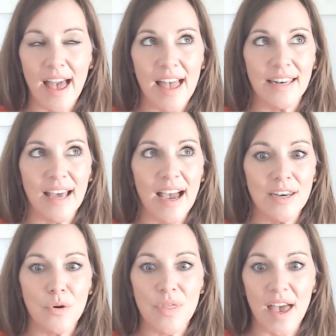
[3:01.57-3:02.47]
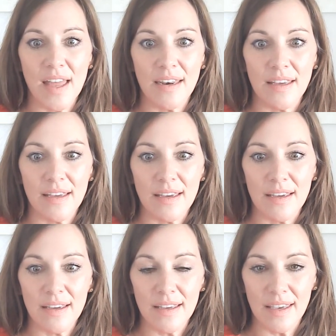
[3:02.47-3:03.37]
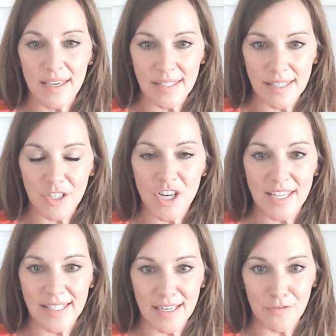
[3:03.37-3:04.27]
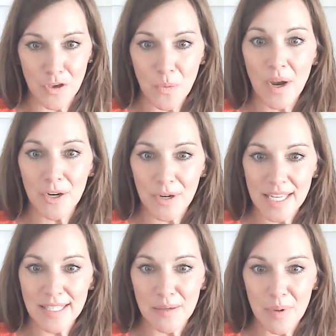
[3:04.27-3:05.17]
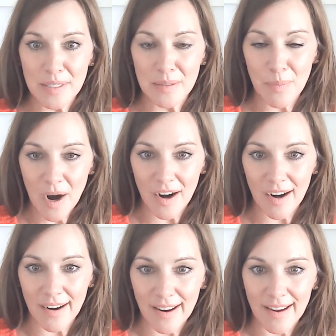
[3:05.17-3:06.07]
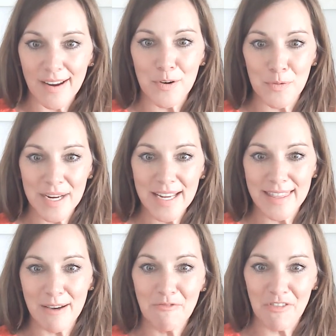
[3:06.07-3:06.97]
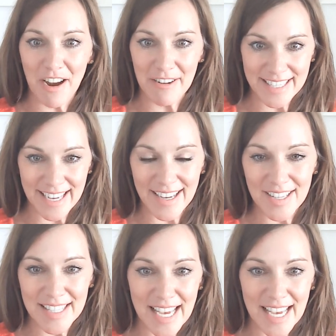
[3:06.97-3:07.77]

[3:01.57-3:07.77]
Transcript: And I know that he suggested, if you want your kids to be smart, read them fairy tales.